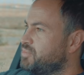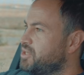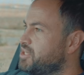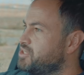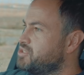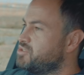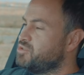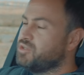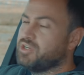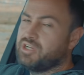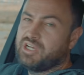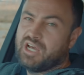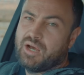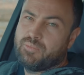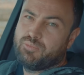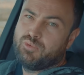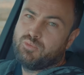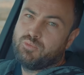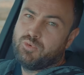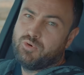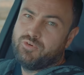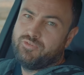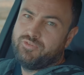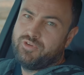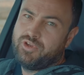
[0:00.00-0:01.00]
let's do a couple
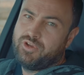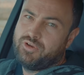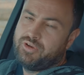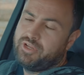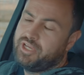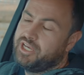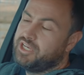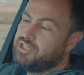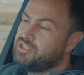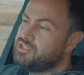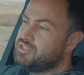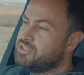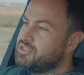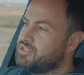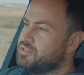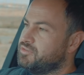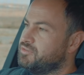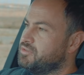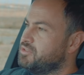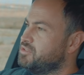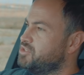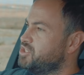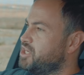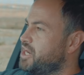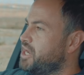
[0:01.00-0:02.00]
more variations
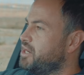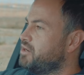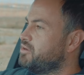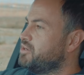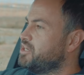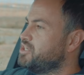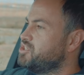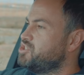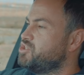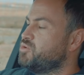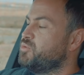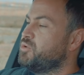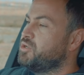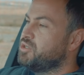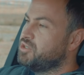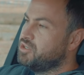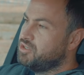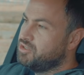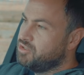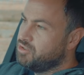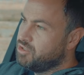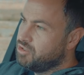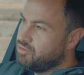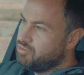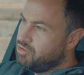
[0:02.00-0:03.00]
of the drag race. So we're
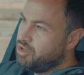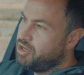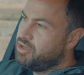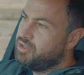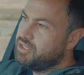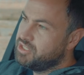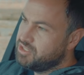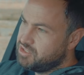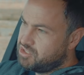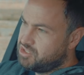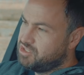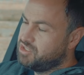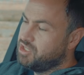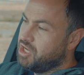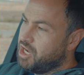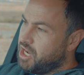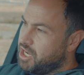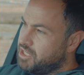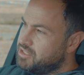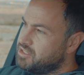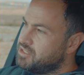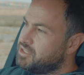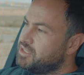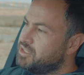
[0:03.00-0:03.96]
going to do a rolling start,